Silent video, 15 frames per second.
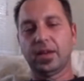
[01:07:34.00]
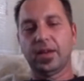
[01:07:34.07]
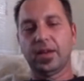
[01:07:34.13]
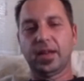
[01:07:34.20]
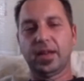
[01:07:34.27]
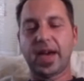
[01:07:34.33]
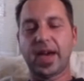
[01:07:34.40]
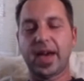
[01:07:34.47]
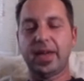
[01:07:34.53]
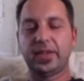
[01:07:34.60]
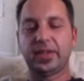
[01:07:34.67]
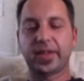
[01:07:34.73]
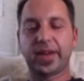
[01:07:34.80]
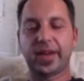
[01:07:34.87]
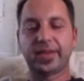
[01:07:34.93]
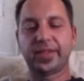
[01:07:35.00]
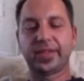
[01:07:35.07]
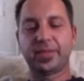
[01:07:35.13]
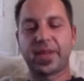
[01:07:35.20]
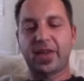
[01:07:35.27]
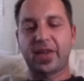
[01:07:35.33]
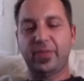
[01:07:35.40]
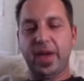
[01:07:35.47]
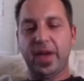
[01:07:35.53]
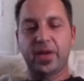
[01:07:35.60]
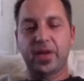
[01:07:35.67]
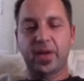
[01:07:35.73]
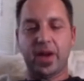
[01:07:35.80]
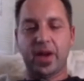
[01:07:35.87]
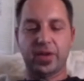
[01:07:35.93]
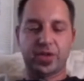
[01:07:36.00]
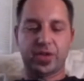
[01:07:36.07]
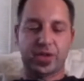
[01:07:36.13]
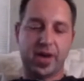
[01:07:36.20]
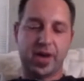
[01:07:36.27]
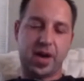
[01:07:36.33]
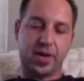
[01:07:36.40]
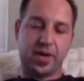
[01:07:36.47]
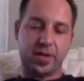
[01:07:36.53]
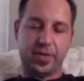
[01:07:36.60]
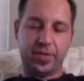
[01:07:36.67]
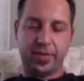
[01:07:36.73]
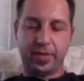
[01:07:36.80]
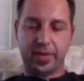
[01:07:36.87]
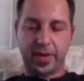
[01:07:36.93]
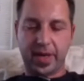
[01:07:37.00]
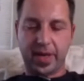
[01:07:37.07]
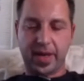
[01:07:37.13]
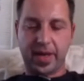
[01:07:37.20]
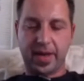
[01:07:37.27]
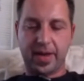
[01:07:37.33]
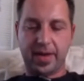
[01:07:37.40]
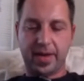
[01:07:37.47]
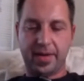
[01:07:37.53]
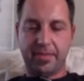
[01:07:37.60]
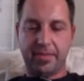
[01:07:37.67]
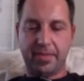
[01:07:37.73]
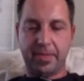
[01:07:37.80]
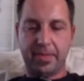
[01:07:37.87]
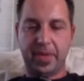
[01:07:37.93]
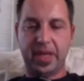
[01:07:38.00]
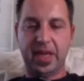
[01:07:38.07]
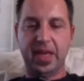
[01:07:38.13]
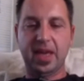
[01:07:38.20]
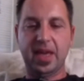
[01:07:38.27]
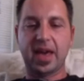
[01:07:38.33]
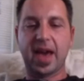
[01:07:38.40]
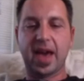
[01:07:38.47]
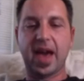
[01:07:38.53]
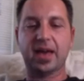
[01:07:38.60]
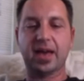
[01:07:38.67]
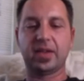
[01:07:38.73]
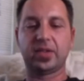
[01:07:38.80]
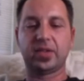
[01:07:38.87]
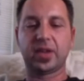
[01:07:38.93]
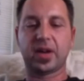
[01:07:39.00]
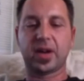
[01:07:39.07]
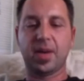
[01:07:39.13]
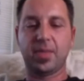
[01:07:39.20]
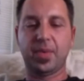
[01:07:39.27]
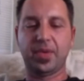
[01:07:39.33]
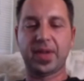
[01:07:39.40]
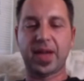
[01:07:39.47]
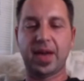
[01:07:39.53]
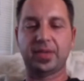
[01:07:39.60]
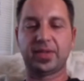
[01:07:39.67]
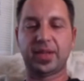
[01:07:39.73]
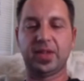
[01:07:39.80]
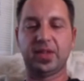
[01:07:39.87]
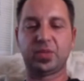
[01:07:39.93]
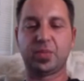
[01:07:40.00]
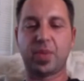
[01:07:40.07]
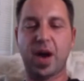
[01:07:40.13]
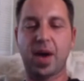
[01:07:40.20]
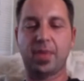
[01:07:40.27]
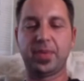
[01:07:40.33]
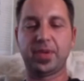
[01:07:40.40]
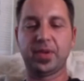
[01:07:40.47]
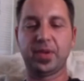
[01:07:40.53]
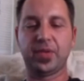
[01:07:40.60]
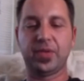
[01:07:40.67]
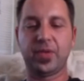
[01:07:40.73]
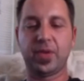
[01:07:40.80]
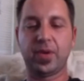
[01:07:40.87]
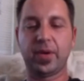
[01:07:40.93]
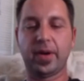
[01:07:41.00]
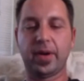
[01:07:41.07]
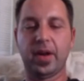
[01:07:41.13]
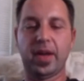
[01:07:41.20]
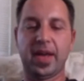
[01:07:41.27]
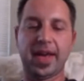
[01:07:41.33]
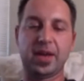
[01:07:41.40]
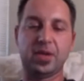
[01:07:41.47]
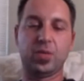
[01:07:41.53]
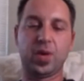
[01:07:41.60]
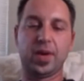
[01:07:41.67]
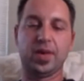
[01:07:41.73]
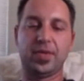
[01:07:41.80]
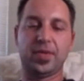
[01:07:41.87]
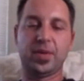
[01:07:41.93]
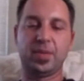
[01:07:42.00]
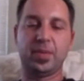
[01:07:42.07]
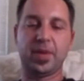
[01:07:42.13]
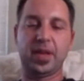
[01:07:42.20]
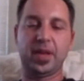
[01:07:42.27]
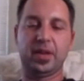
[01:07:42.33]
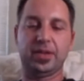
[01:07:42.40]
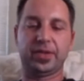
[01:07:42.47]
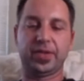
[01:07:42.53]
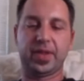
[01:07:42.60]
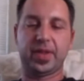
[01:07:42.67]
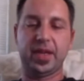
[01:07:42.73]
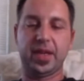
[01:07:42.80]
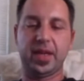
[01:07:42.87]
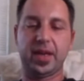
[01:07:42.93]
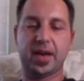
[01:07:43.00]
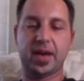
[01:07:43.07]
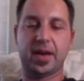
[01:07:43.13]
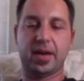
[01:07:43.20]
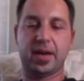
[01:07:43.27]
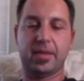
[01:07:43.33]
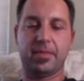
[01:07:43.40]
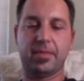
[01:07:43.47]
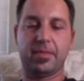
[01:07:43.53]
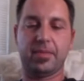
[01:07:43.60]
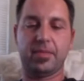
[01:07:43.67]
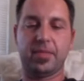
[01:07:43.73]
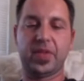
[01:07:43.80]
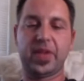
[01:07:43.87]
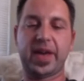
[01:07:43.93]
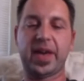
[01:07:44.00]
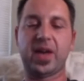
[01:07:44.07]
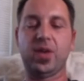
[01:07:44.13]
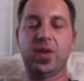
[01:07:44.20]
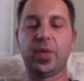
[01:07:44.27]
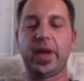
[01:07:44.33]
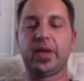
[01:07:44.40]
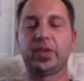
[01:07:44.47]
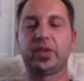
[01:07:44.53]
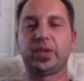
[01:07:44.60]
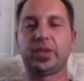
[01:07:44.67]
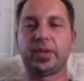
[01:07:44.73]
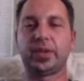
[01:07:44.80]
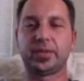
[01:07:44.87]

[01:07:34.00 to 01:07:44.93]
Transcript: Yeah, he's a custom knife maker out of Chicago. He has a couple knives that he's popular for, and one of them is the Hellraiser.